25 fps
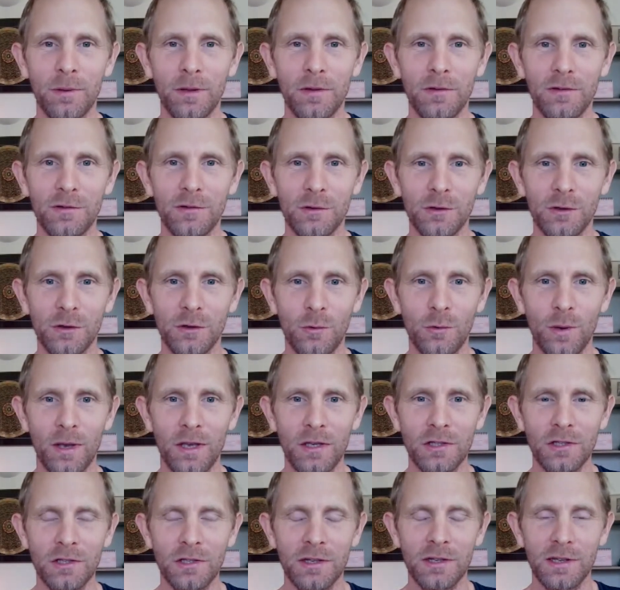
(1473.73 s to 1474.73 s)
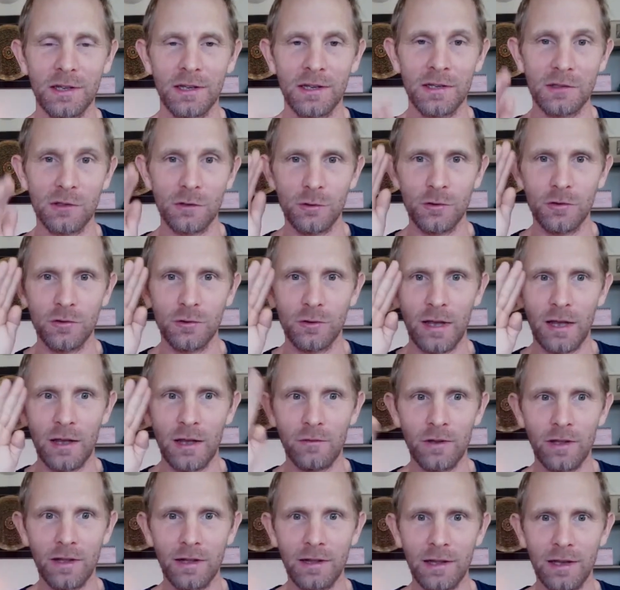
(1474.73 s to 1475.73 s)
But so the question, and it's good to
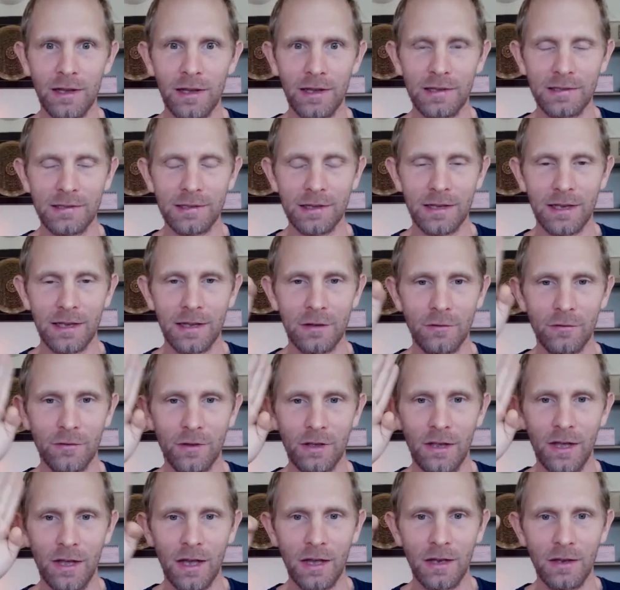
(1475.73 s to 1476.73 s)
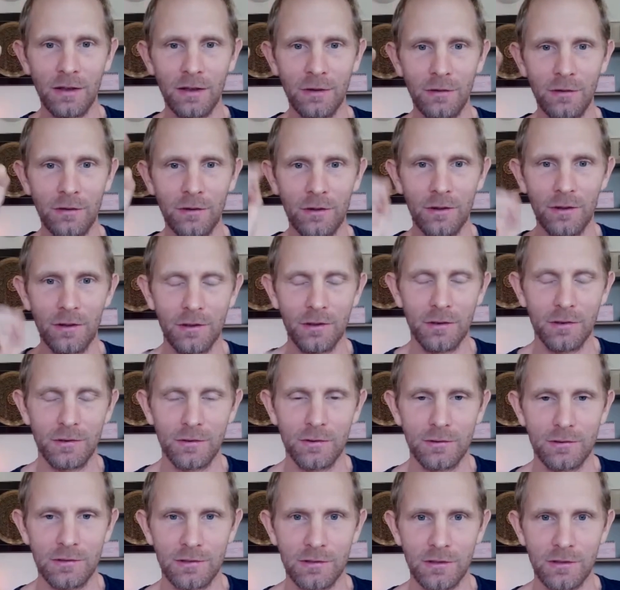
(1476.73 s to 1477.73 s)
have that as a kind of a guiding
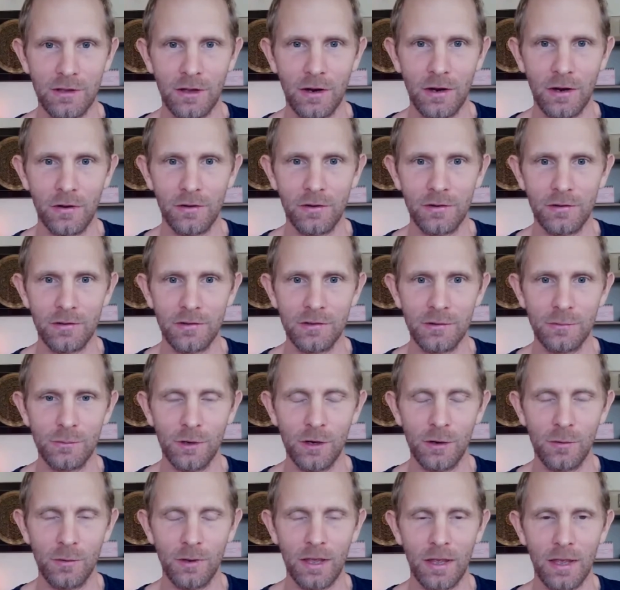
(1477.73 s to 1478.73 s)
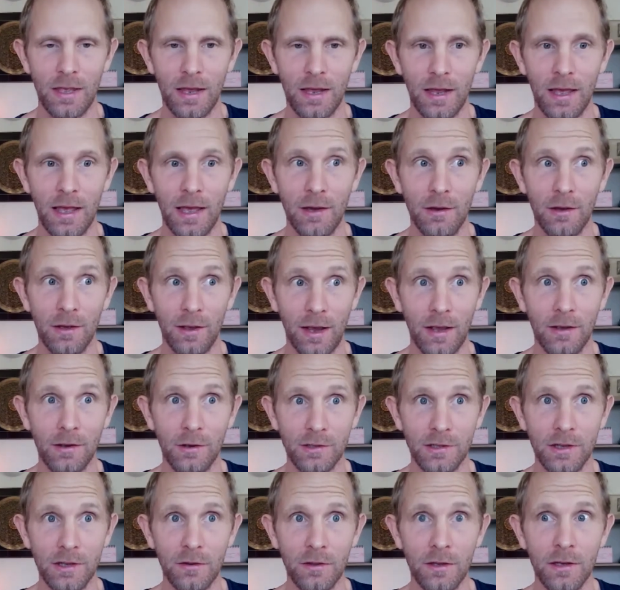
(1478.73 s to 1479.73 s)
star. This is where we can't,
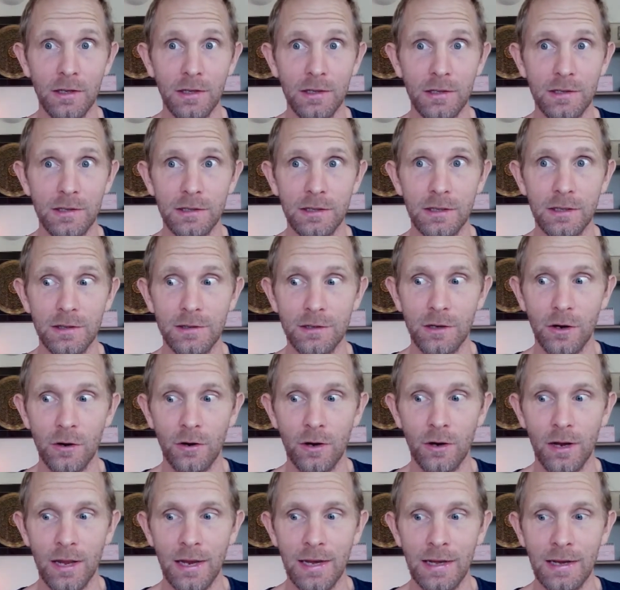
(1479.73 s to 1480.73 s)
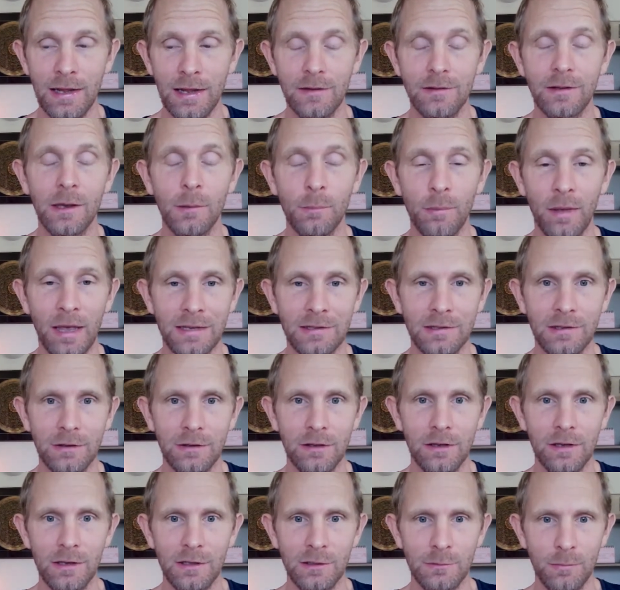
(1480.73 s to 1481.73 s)
because I think it's our innate
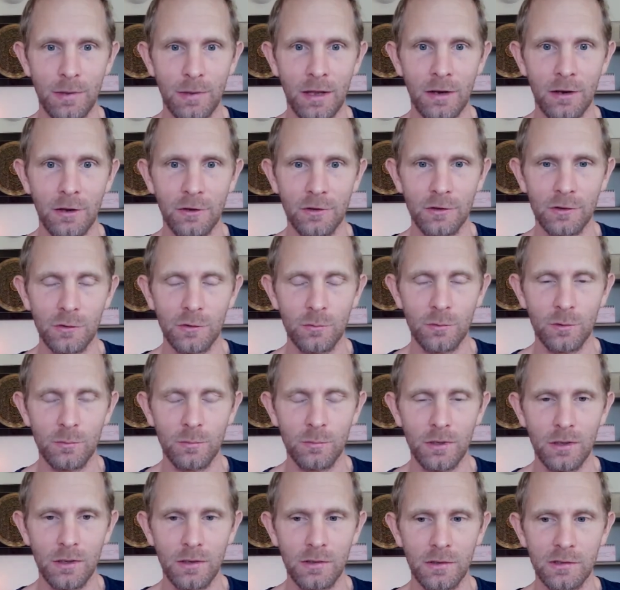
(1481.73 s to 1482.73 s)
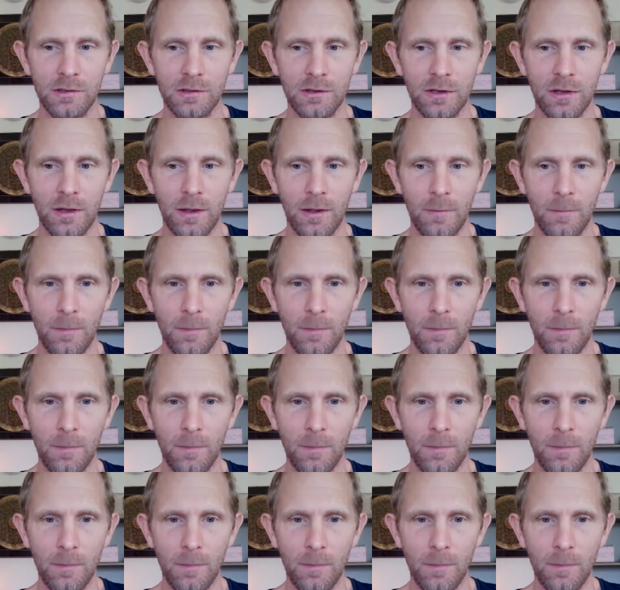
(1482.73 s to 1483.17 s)
capacity as men and as human beings.